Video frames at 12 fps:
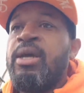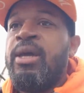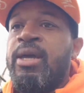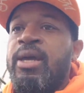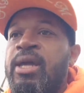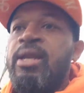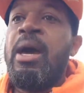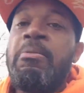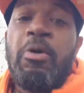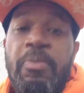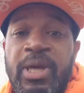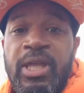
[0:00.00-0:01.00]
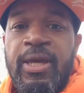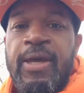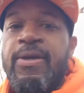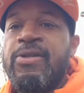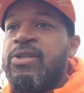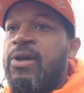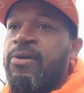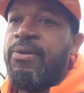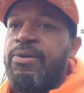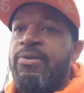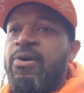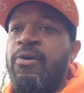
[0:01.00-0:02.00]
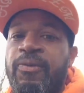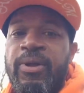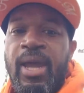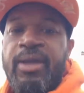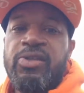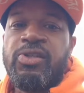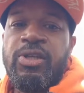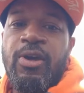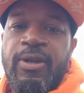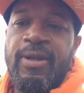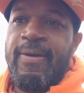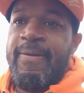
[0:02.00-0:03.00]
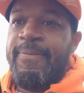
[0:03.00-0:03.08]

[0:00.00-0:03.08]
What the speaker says: And I'm going to be there. So hopefully I can see y'all there.